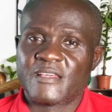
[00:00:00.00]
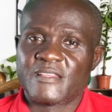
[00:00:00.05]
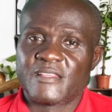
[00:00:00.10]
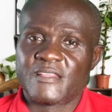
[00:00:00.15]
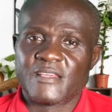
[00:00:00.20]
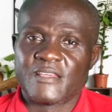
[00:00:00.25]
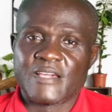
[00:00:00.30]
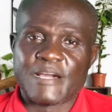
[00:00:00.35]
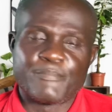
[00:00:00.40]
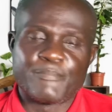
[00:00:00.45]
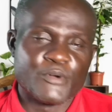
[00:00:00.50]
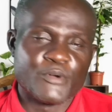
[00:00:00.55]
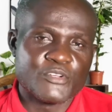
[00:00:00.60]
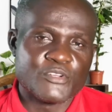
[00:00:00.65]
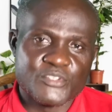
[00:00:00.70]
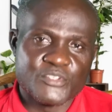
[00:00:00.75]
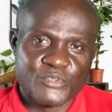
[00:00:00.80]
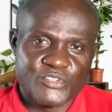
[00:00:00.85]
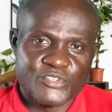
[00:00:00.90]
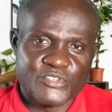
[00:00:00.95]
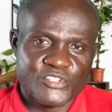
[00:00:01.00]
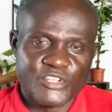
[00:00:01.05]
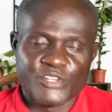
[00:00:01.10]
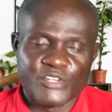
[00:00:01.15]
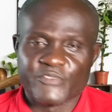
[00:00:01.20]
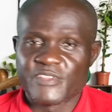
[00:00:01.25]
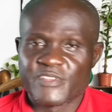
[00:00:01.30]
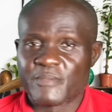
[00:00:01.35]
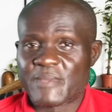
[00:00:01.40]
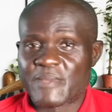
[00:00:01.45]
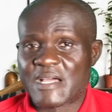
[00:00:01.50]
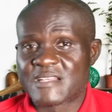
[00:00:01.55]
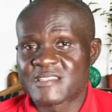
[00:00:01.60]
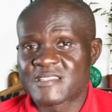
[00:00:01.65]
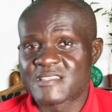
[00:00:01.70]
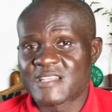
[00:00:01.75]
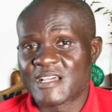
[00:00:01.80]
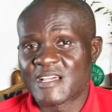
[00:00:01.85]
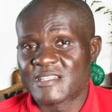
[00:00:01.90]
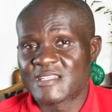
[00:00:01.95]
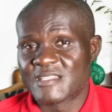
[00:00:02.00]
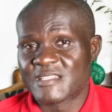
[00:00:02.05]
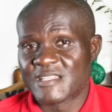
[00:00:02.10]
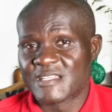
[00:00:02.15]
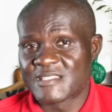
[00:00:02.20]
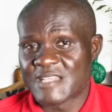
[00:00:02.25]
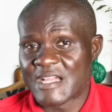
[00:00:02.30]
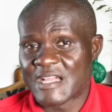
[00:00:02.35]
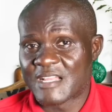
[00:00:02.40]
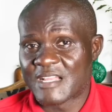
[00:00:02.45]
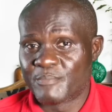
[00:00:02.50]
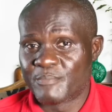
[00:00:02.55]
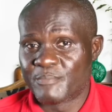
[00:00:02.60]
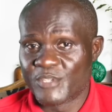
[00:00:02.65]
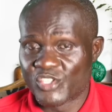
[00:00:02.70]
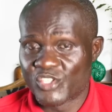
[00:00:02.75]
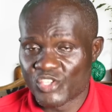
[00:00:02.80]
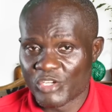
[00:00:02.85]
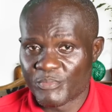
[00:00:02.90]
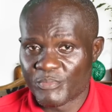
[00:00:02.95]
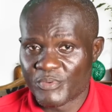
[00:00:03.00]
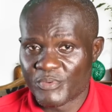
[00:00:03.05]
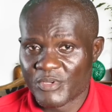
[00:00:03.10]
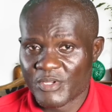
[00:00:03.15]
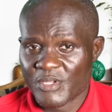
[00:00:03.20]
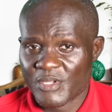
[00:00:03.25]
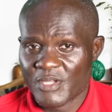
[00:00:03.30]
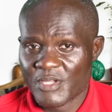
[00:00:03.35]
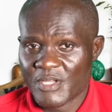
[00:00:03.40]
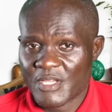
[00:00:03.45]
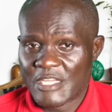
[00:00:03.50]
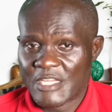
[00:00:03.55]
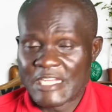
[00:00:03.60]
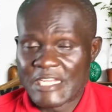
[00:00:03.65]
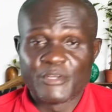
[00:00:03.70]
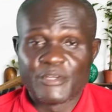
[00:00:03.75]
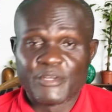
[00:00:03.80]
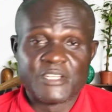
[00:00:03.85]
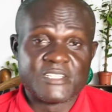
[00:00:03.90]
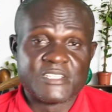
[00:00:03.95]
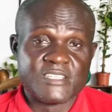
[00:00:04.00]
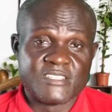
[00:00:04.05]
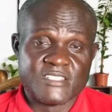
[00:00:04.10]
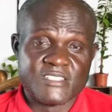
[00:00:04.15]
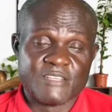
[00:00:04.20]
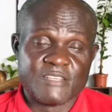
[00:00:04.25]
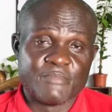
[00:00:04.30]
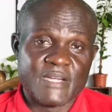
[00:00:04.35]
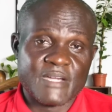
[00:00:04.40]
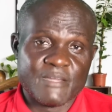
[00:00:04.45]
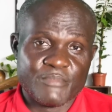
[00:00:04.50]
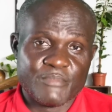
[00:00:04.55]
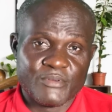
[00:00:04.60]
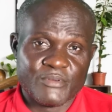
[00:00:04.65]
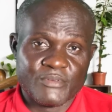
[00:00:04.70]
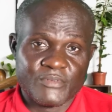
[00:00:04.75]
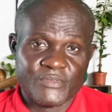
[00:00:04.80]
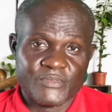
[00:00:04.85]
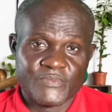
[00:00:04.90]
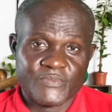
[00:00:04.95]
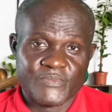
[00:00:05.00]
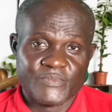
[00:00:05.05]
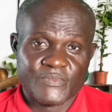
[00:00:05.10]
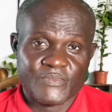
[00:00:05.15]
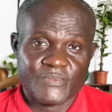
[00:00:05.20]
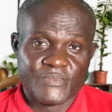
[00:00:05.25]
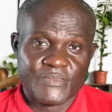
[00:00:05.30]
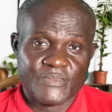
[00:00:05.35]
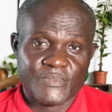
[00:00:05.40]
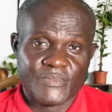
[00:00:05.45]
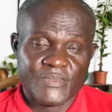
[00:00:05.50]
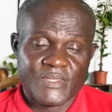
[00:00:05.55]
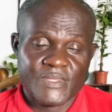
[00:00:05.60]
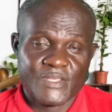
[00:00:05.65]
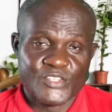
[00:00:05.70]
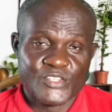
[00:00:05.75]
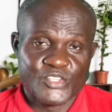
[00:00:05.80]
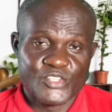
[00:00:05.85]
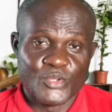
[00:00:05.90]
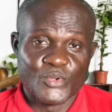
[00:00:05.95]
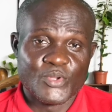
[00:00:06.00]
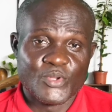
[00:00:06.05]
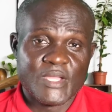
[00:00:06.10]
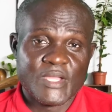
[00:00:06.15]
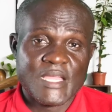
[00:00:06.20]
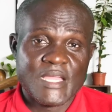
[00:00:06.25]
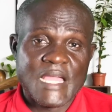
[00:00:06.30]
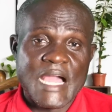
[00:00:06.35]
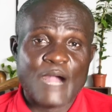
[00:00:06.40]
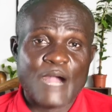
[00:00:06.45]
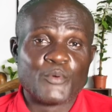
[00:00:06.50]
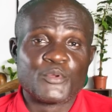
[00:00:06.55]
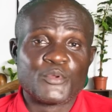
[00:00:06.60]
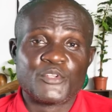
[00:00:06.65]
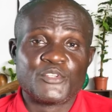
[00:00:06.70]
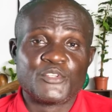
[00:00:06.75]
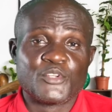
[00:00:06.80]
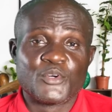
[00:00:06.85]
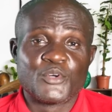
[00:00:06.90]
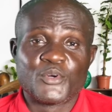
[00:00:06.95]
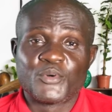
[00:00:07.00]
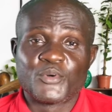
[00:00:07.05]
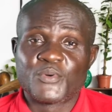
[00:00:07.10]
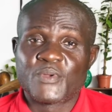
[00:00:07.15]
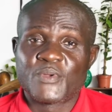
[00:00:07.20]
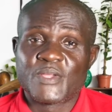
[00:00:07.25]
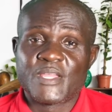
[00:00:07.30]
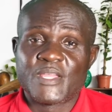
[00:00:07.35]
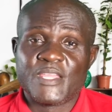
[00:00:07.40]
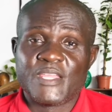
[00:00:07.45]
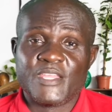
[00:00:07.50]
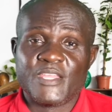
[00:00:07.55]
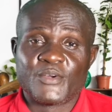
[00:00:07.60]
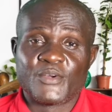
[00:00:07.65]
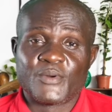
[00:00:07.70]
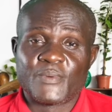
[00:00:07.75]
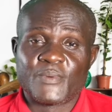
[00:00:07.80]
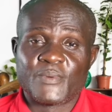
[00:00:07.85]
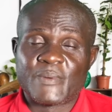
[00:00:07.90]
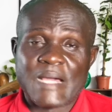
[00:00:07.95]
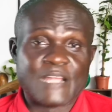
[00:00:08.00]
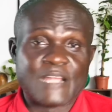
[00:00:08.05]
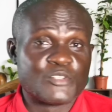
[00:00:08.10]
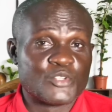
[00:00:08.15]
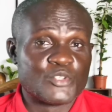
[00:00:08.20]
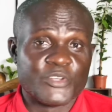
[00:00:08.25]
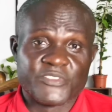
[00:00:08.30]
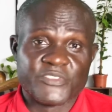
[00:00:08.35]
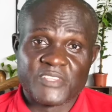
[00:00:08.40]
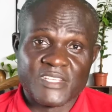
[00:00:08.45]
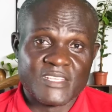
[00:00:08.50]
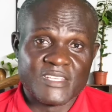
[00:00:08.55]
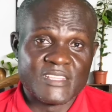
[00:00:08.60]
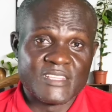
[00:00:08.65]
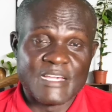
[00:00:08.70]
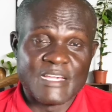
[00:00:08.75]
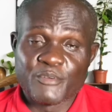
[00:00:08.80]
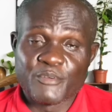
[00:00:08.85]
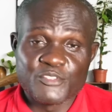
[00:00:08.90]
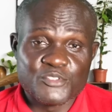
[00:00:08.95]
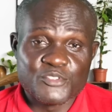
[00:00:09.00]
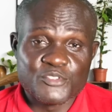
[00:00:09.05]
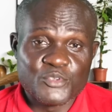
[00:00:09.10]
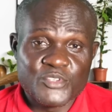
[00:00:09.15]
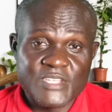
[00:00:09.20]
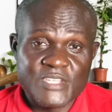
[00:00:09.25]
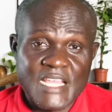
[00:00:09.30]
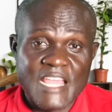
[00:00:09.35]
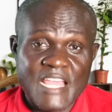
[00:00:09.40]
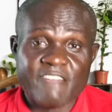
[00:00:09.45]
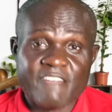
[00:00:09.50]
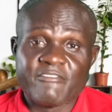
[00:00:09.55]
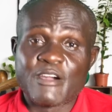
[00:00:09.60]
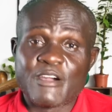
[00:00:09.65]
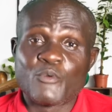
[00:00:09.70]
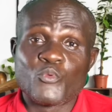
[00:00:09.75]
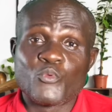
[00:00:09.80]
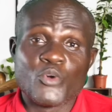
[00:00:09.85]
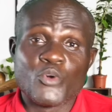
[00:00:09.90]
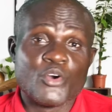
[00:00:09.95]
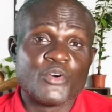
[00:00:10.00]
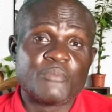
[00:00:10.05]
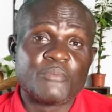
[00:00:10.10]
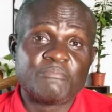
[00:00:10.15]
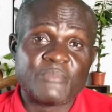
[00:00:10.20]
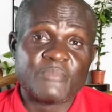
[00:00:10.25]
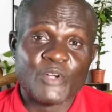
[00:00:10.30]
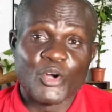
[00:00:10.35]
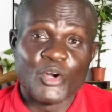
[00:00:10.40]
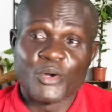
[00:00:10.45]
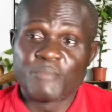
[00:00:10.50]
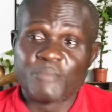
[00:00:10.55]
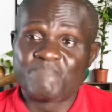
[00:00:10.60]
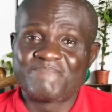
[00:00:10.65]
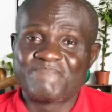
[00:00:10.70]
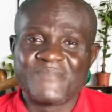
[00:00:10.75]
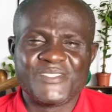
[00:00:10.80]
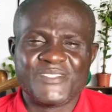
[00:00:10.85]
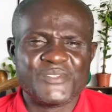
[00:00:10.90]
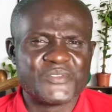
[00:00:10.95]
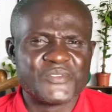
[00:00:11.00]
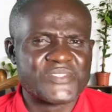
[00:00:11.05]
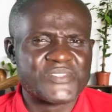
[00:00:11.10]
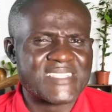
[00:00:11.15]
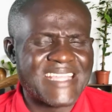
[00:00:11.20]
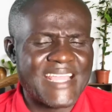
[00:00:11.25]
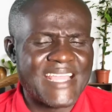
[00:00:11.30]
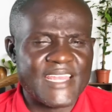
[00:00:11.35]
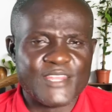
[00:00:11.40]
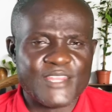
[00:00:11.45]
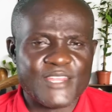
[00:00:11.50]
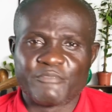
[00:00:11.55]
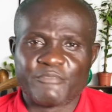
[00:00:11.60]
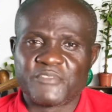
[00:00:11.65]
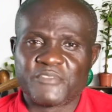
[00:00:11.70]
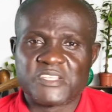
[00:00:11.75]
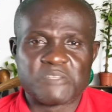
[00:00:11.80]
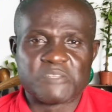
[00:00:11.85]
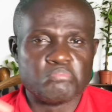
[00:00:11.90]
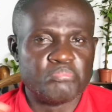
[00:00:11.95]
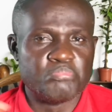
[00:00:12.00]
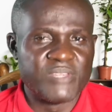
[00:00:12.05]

apostles, none of them answered the tag bishop. Now, but it is in the Bible. So I wouldn't know, you know, I do not think the apostles ever wore or used any of these big